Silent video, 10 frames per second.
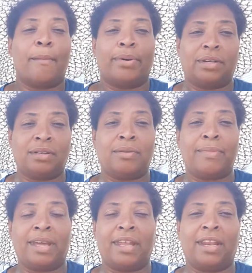Put them
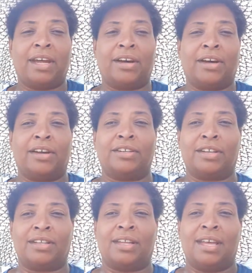in a
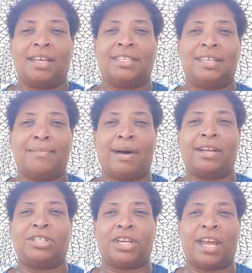
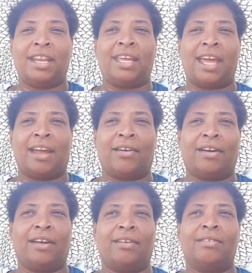semi-shady
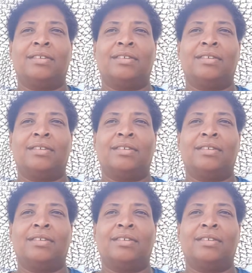area